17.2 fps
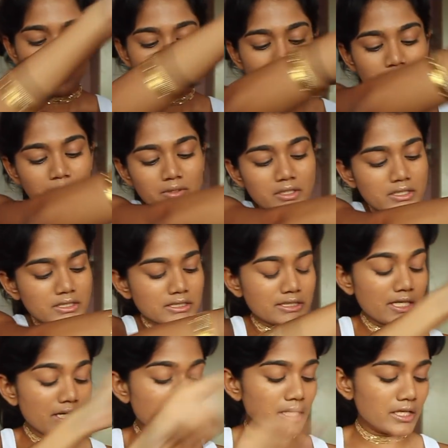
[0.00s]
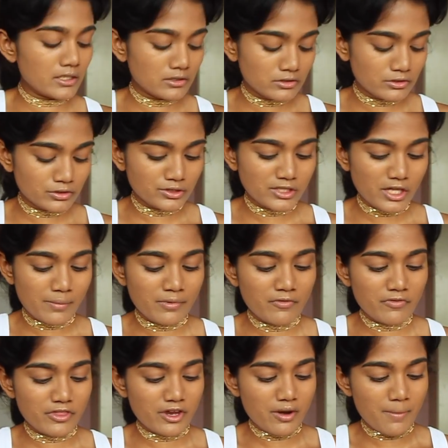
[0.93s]
And I'm gonna dig into some
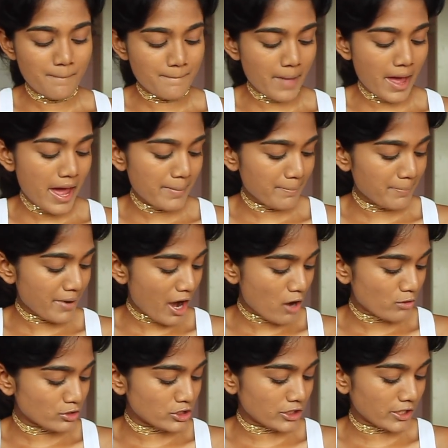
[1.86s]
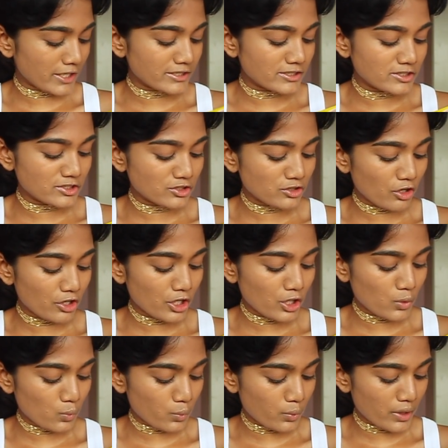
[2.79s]
of their matte brown shades,
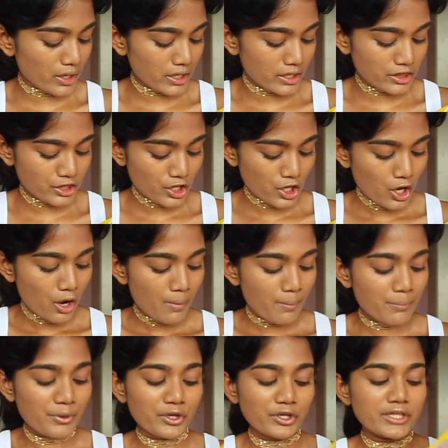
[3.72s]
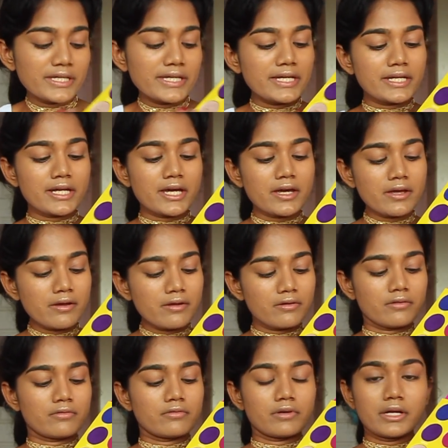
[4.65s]
starting with Burkina
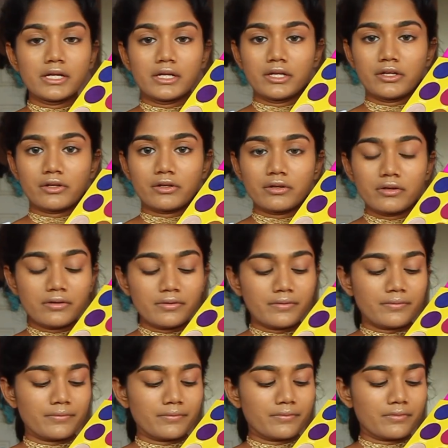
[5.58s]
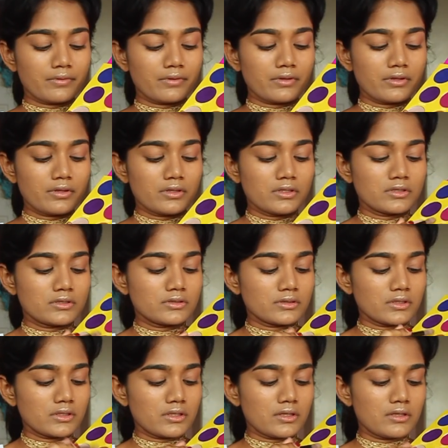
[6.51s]
right here.
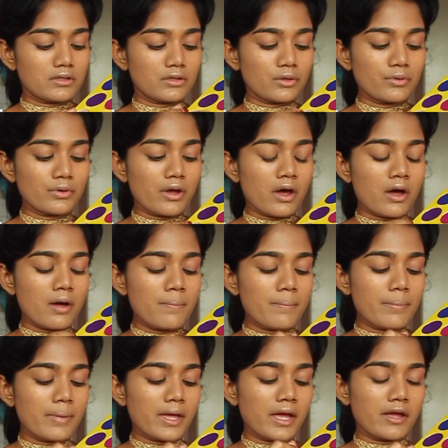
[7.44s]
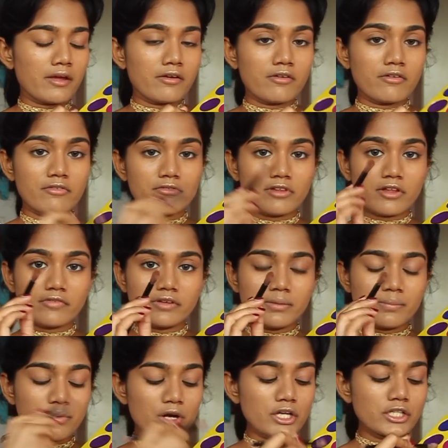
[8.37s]
Gonna load up a
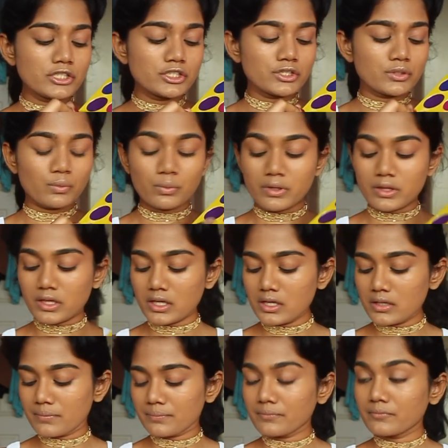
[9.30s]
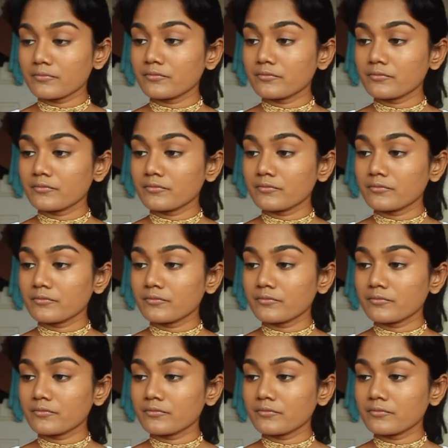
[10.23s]
fluffy brush with it.